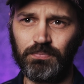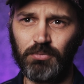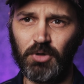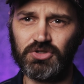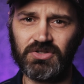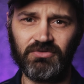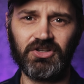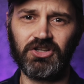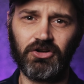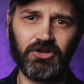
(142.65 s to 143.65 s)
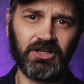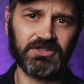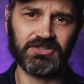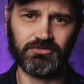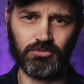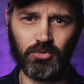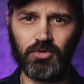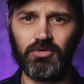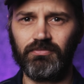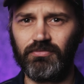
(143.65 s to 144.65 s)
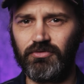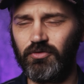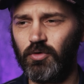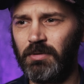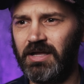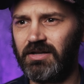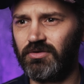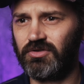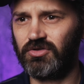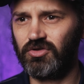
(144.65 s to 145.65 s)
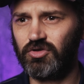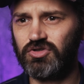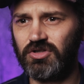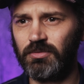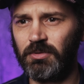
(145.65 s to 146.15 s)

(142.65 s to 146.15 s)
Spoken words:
post the video in just raw format onto YouTube.